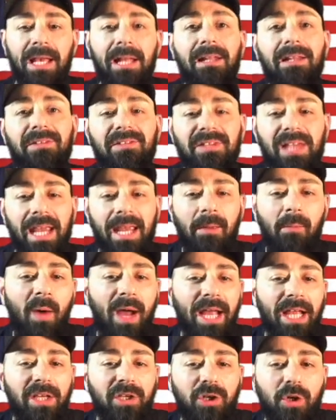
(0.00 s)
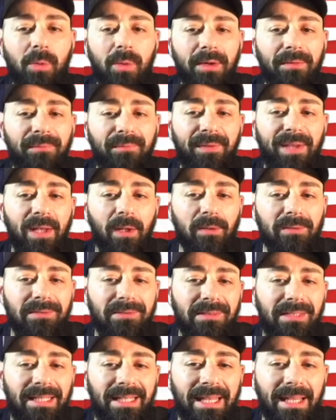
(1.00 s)
The same way you would feel
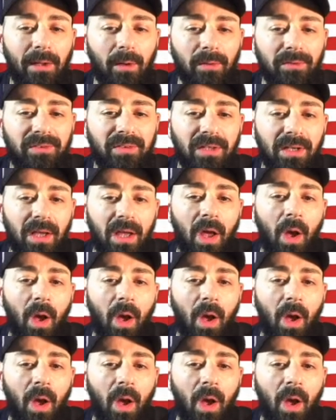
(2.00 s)
guilt